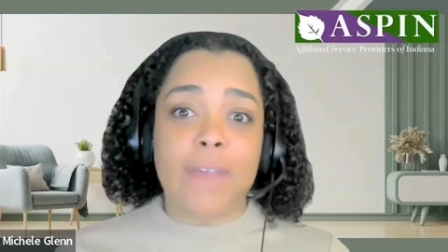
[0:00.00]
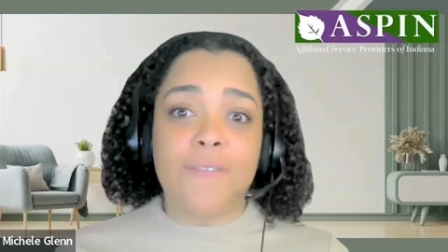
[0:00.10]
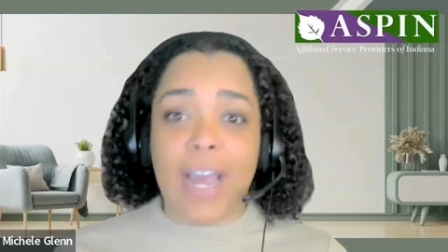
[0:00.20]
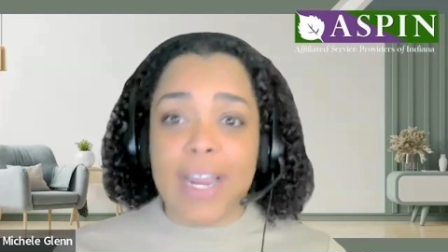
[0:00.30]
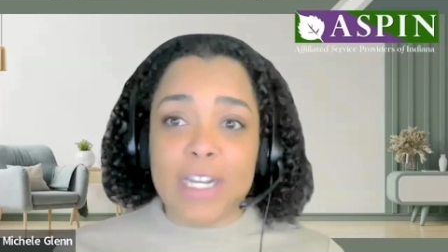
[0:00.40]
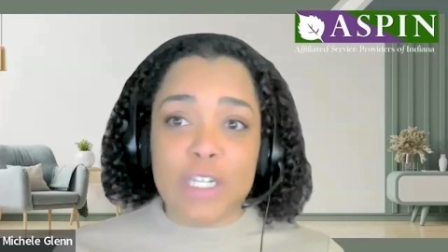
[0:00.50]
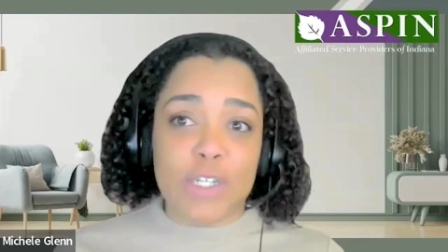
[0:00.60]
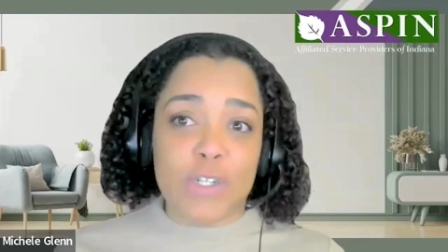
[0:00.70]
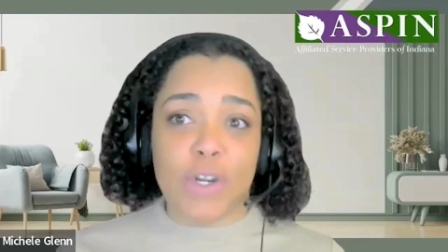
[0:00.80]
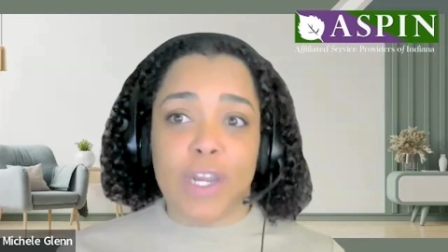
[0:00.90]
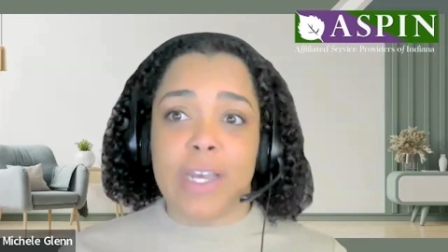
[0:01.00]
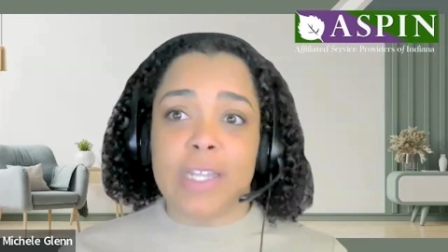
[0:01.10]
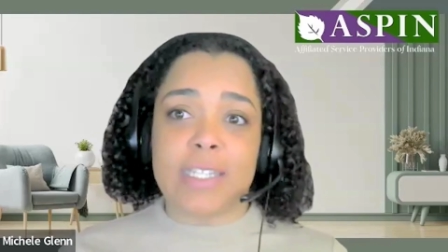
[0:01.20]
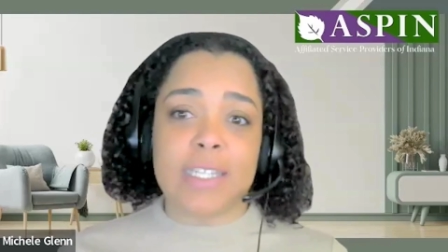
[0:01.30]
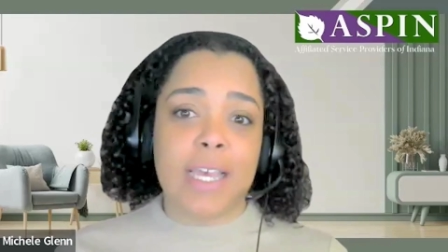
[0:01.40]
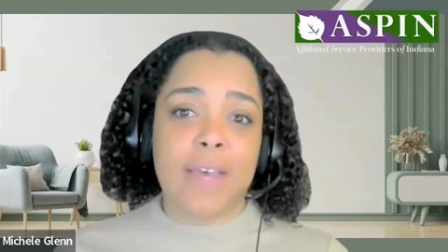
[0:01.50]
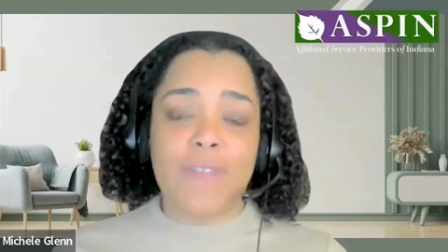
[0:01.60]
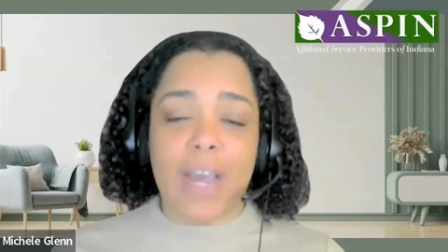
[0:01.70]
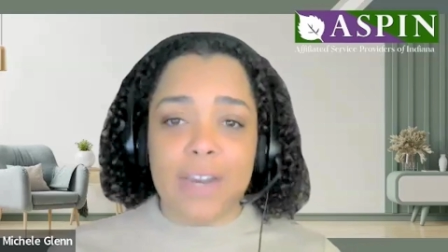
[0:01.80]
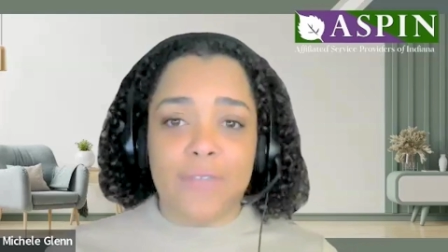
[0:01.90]
find insurance,
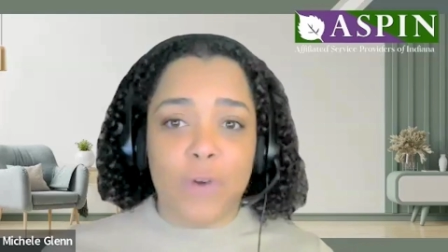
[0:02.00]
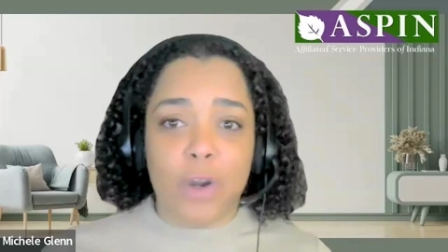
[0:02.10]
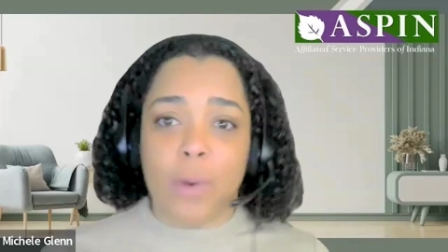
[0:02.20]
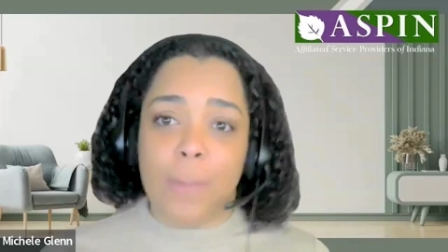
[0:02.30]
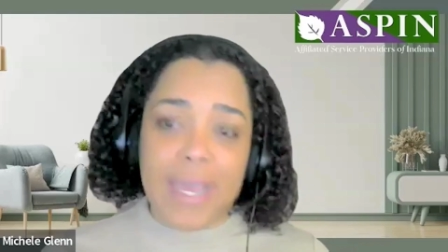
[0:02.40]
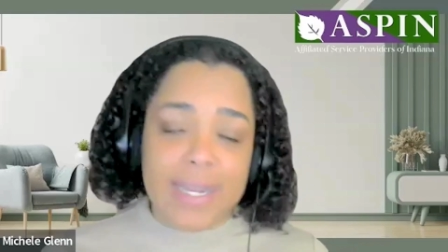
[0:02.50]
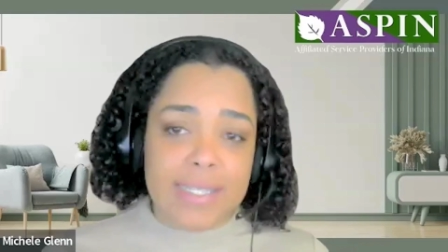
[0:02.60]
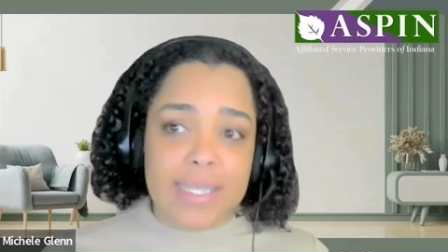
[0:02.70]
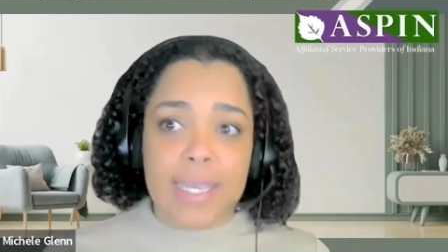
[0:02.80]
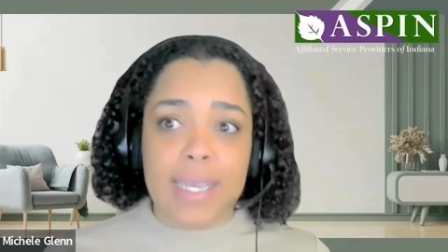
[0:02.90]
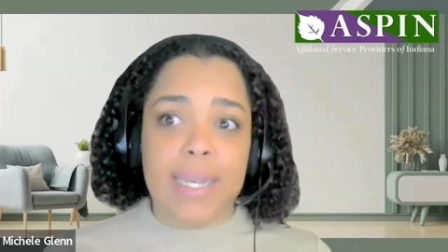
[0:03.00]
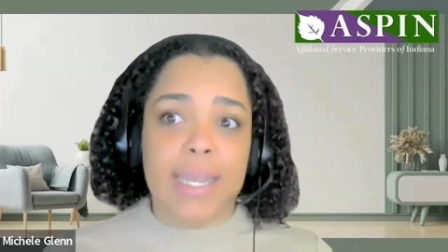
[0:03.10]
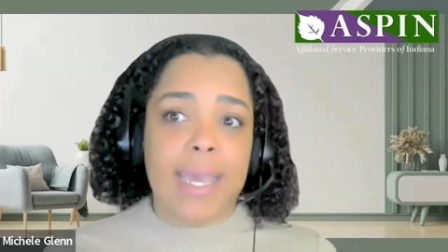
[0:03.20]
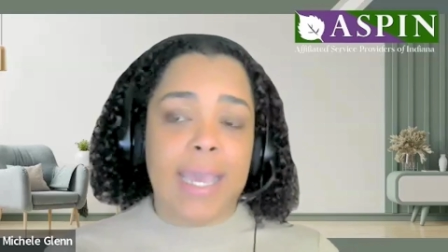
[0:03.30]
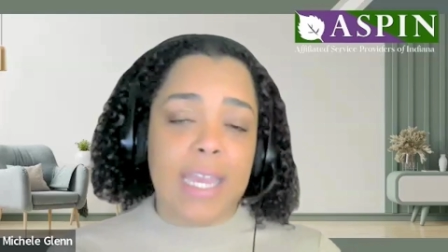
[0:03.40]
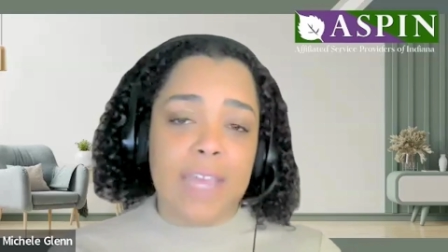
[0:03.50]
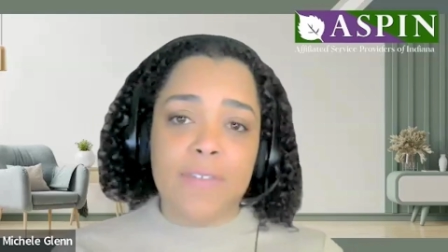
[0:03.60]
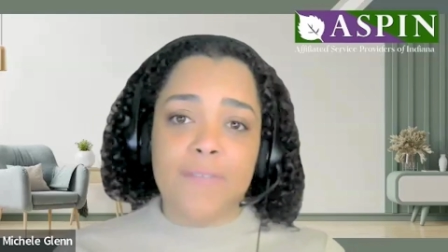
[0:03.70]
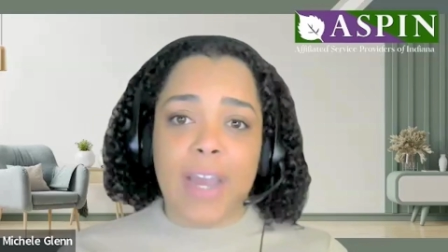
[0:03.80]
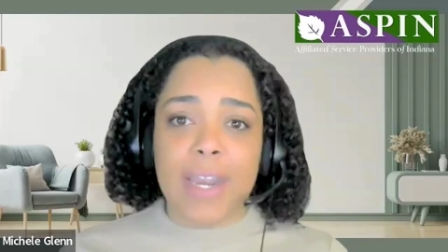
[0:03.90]
find affordable medicine, and
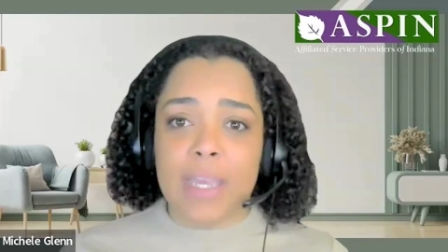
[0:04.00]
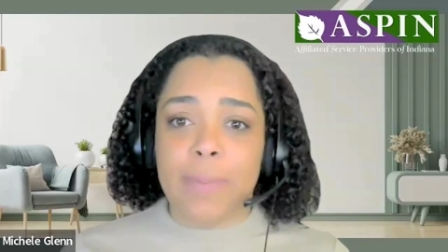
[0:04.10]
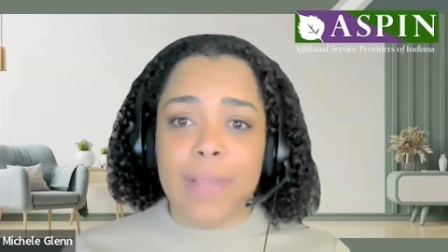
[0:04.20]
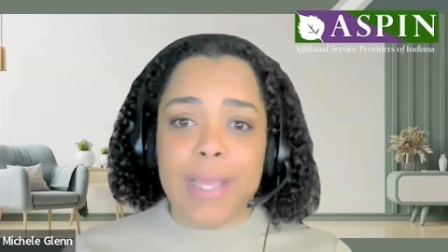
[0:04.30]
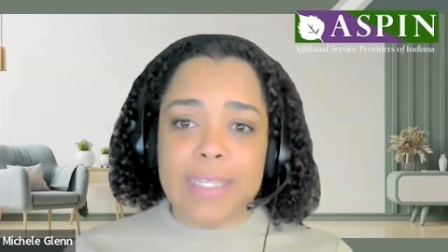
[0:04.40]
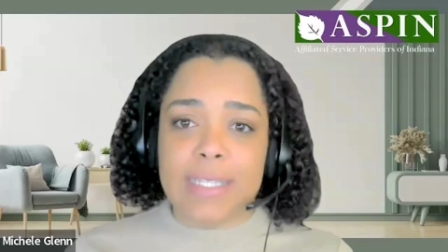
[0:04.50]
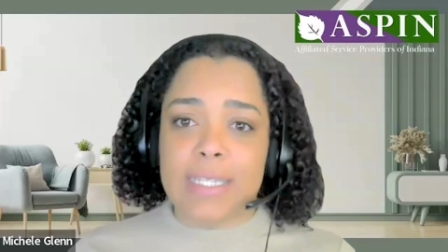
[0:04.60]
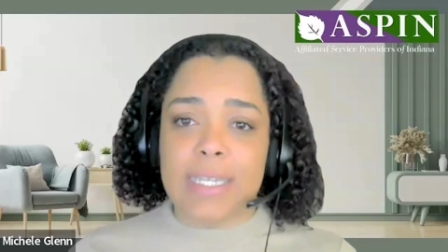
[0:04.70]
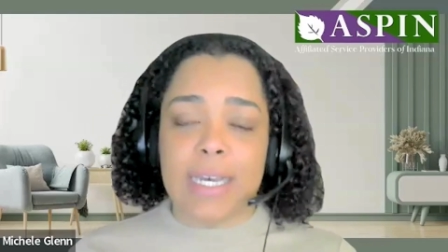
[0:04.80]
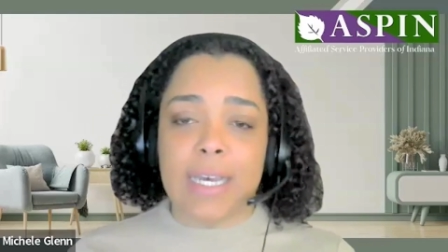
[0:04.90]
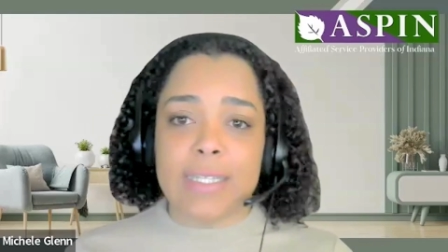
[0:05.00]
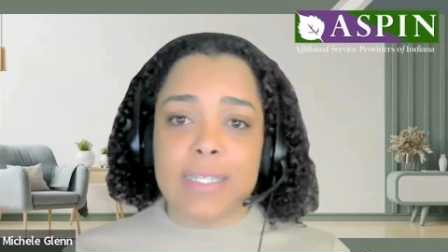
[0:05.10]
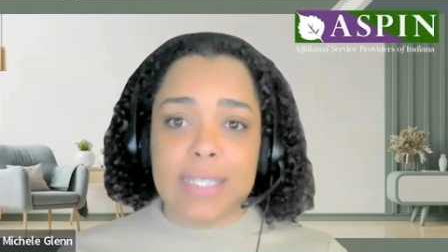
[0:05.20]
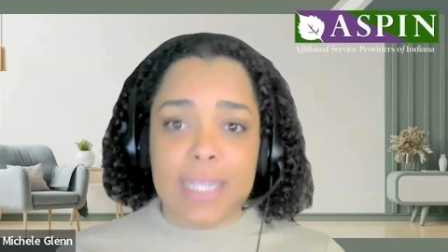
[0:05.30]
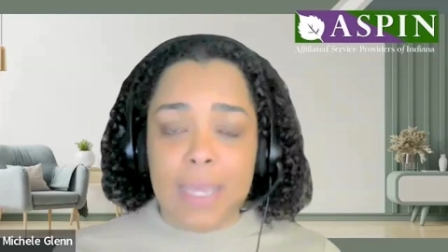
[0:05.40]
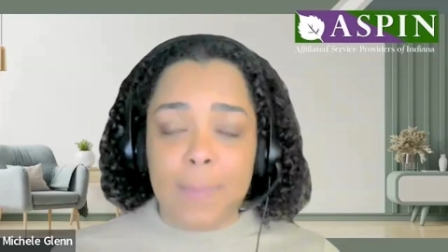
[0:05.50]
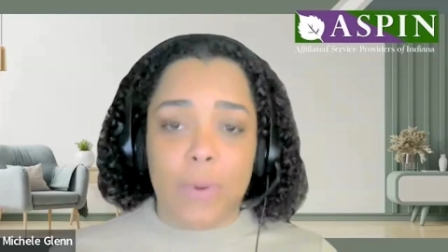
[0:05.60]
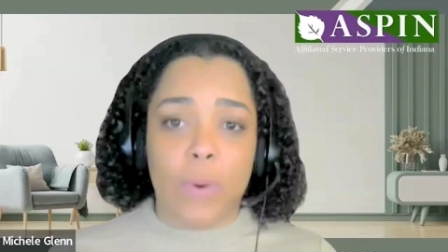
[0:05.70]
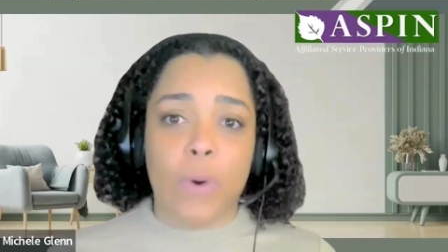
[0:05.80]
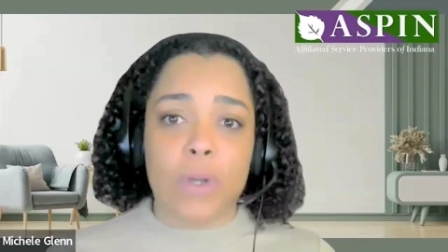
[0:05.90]
even finding a place to sleep
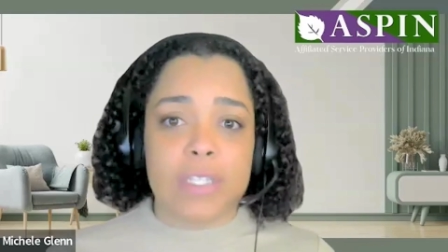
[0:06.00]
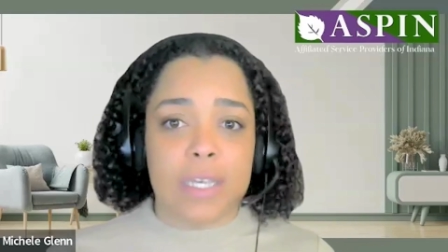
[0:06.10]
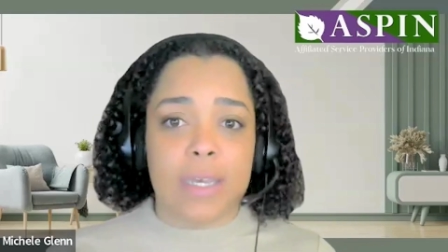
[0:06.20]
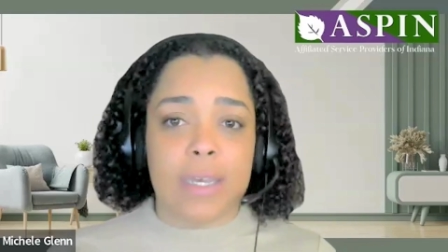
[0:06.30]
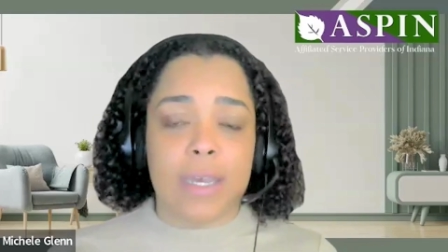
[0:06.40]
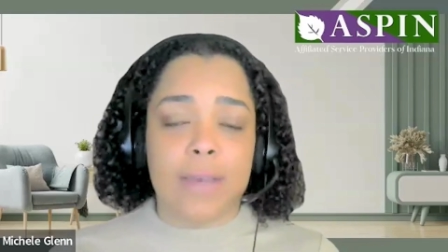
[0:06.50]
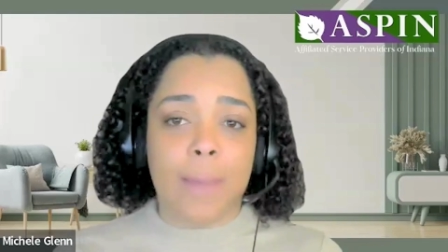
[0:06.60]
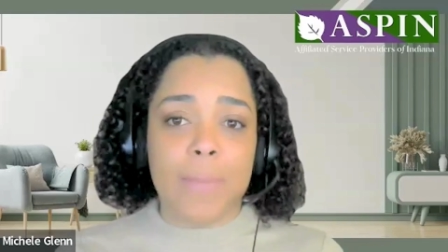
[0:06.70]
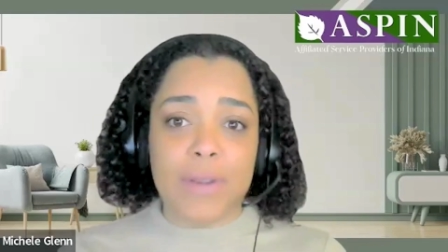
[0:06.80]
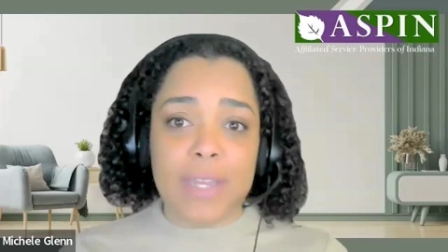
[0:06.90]
or to a meal to